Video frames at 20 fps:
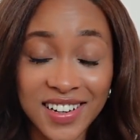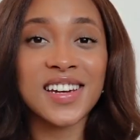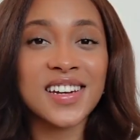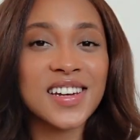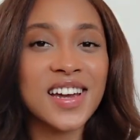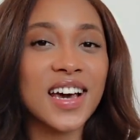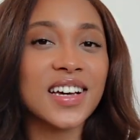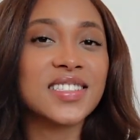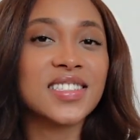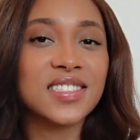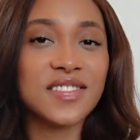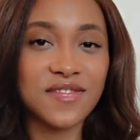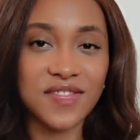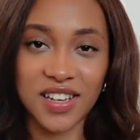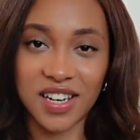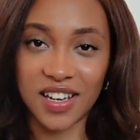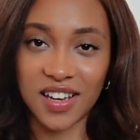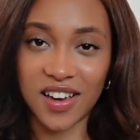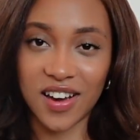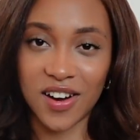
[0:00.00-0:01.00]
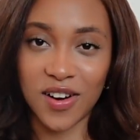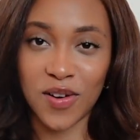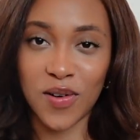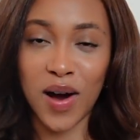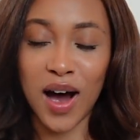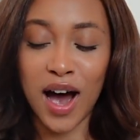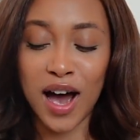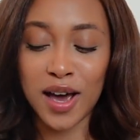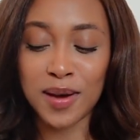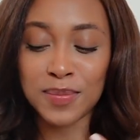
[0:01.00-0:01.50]
In the next
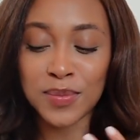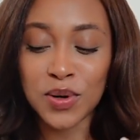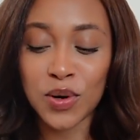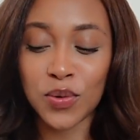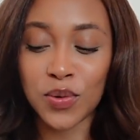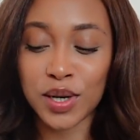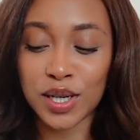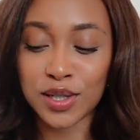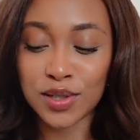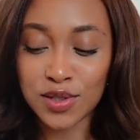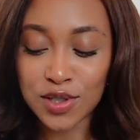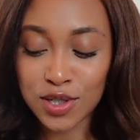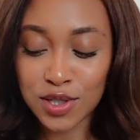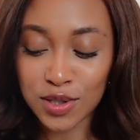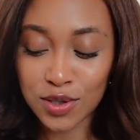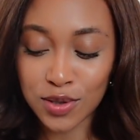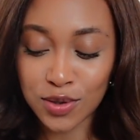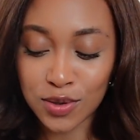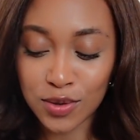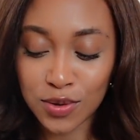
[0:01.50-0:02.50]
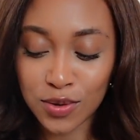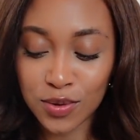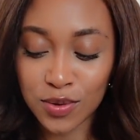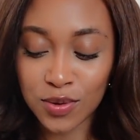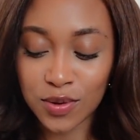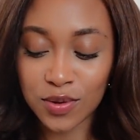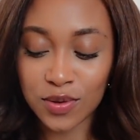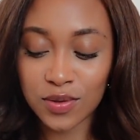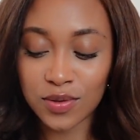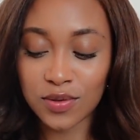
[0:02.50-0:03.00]
video, I'm going
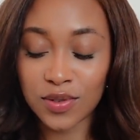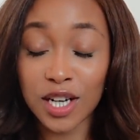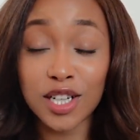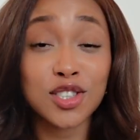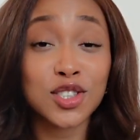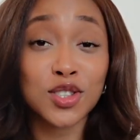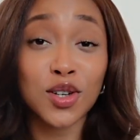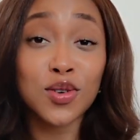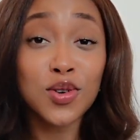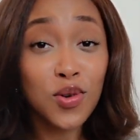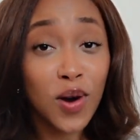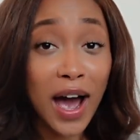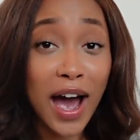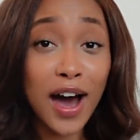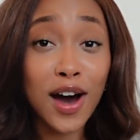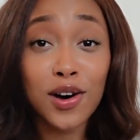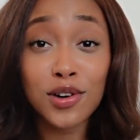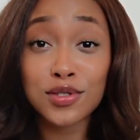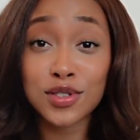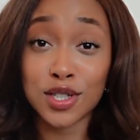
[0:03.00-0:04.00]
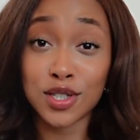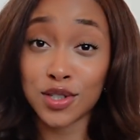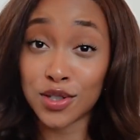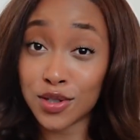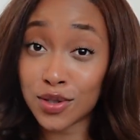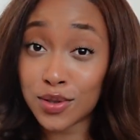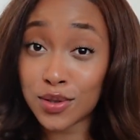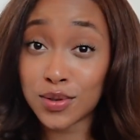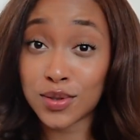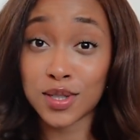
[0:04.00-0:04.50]
to kind of show you how to
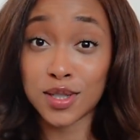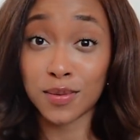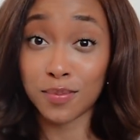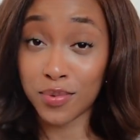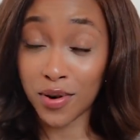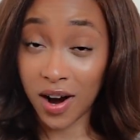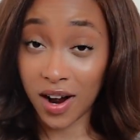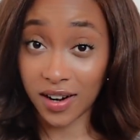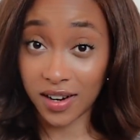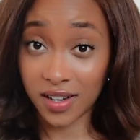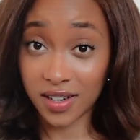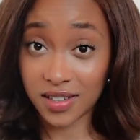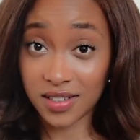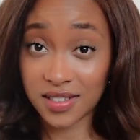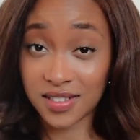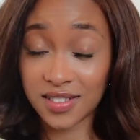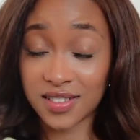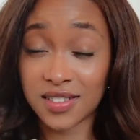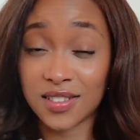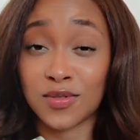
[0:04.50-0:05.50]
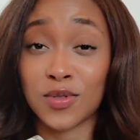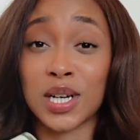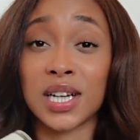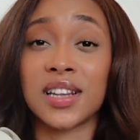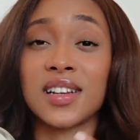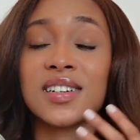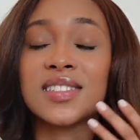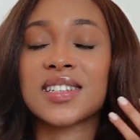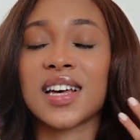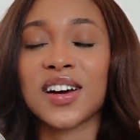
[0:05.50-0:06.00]
use the product,
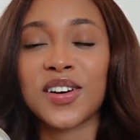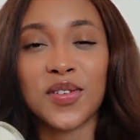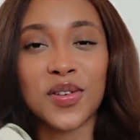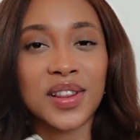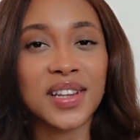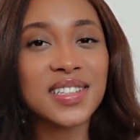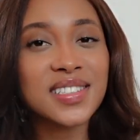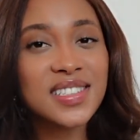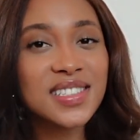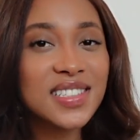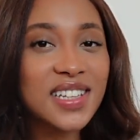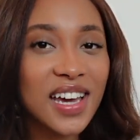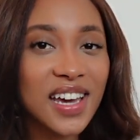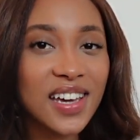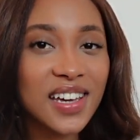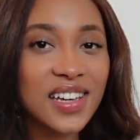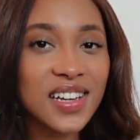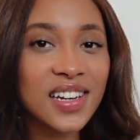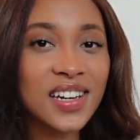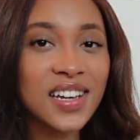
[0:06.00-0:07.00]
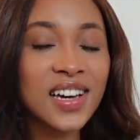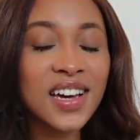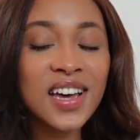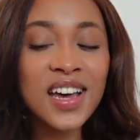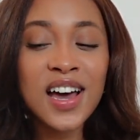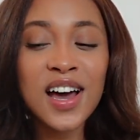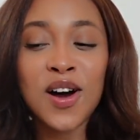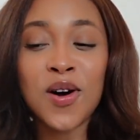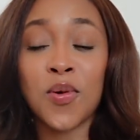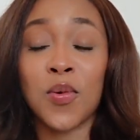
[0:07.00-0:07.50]
what it looks like on the skin,
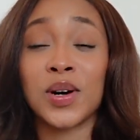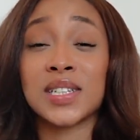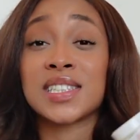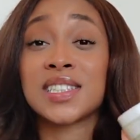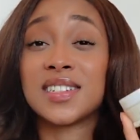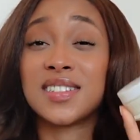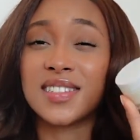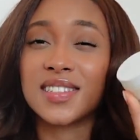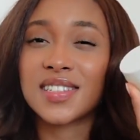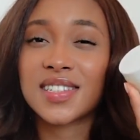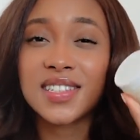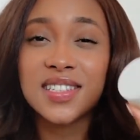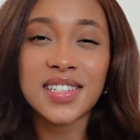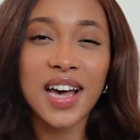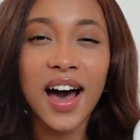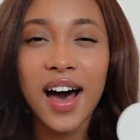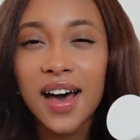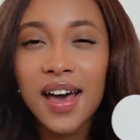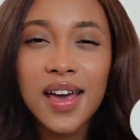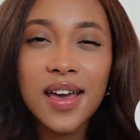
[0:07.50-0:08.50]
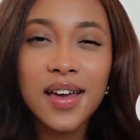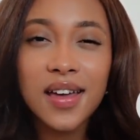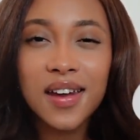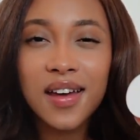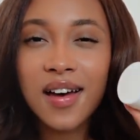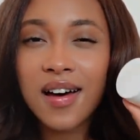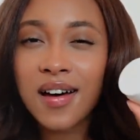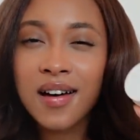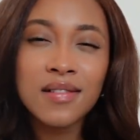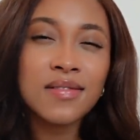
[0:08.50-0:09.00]
what's
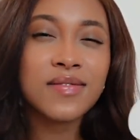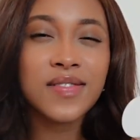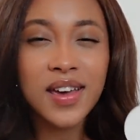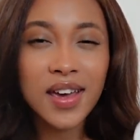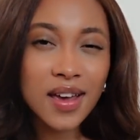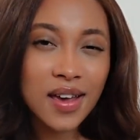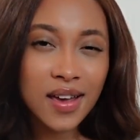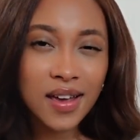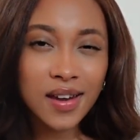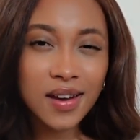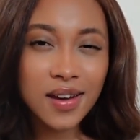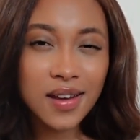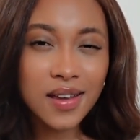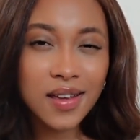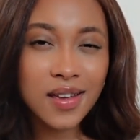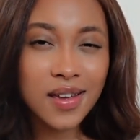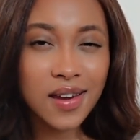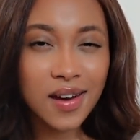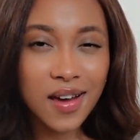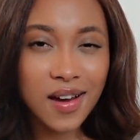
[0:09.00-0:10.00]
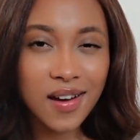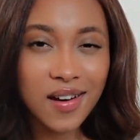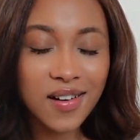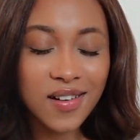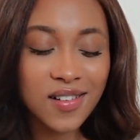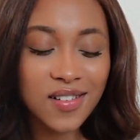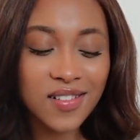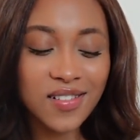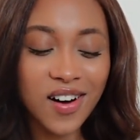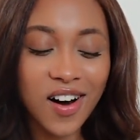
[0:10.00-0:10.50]
inside of it, you
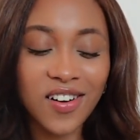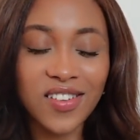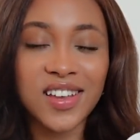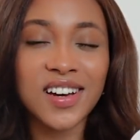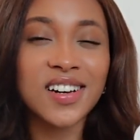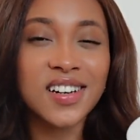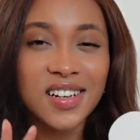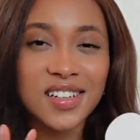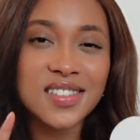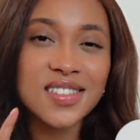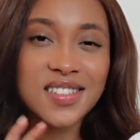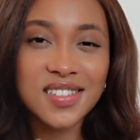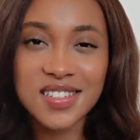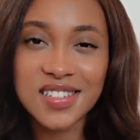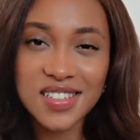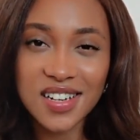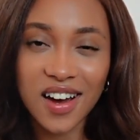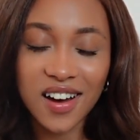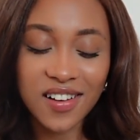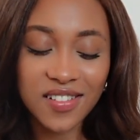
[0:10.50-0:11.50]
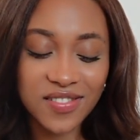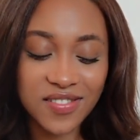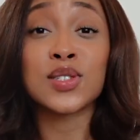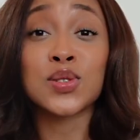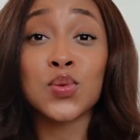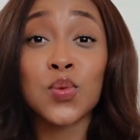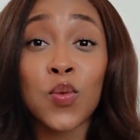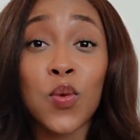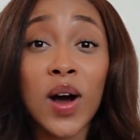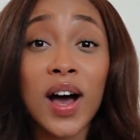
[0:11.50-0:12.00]
know, all the good stuff,
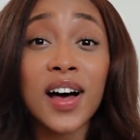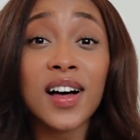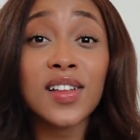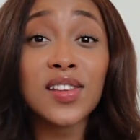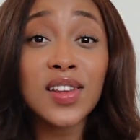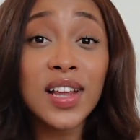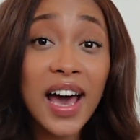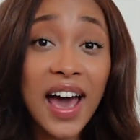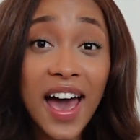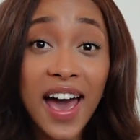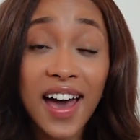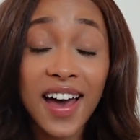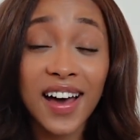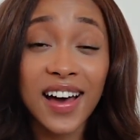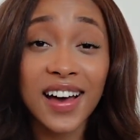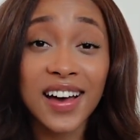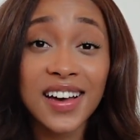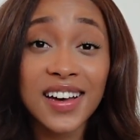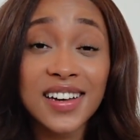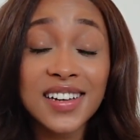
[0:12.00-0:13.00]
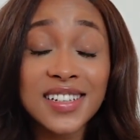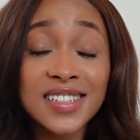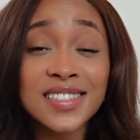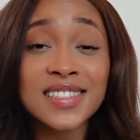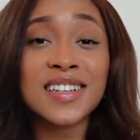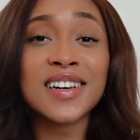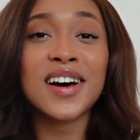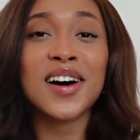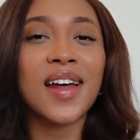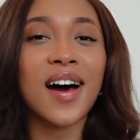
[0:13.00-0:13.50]
as well
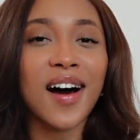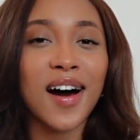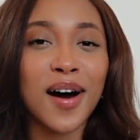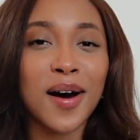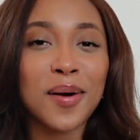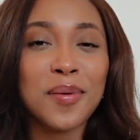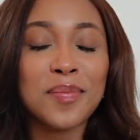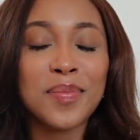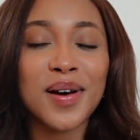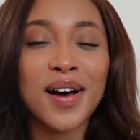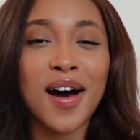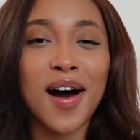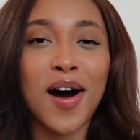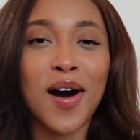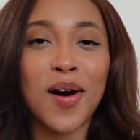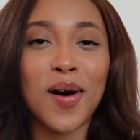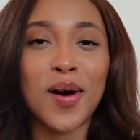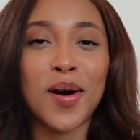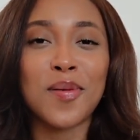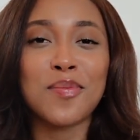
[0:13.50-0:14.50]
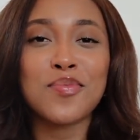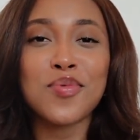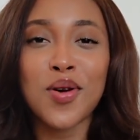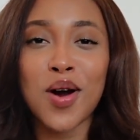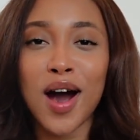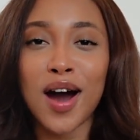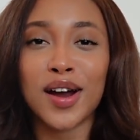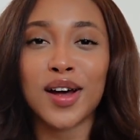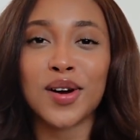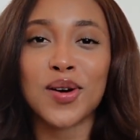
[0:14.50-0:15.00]
as open up our
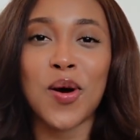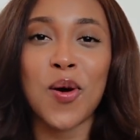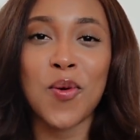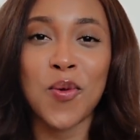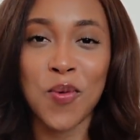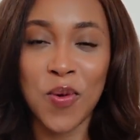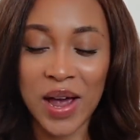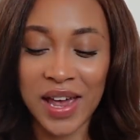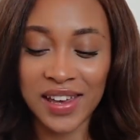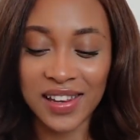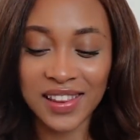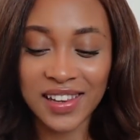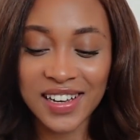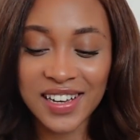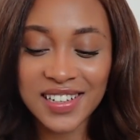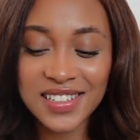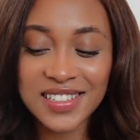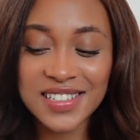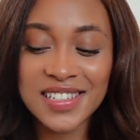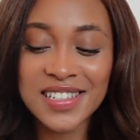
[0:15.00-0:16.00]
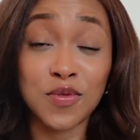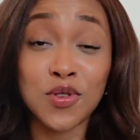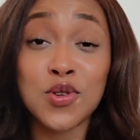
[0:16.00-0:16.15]
product wait list.